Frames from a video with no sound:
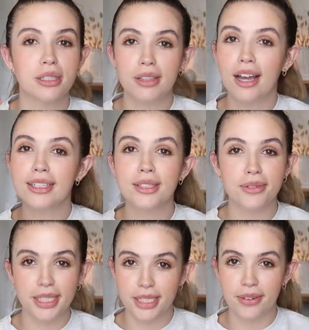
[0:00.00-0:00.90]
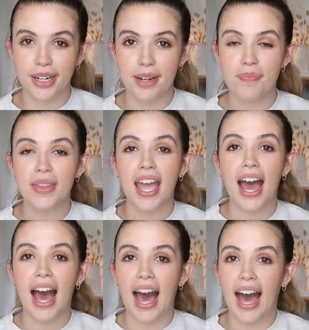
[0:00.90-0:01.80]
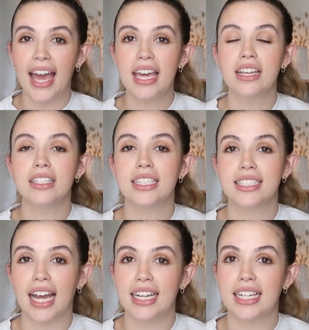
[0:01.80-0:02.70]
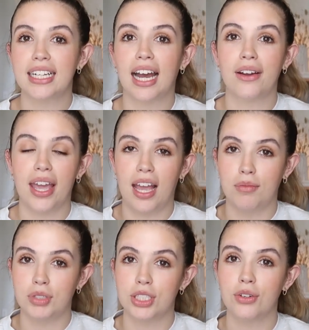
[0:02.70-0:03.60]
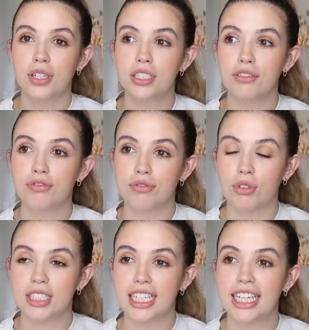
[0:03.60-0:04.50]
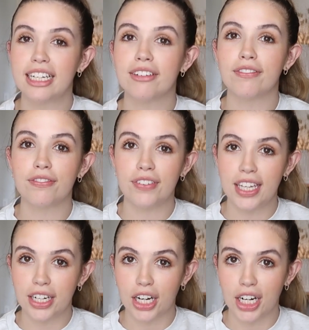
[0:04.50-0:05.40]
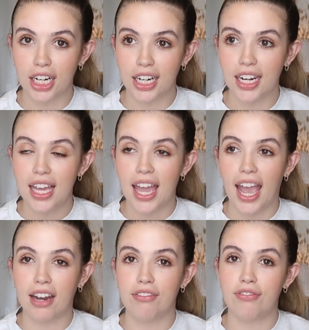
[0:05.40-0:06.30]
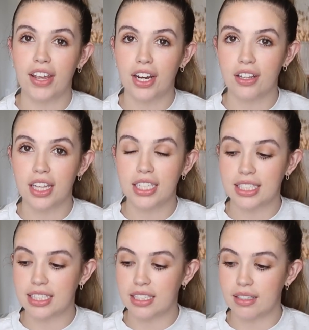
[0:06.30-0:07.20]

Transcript: Long story short, I decided, okay, I'm just going to fully feed her and figure this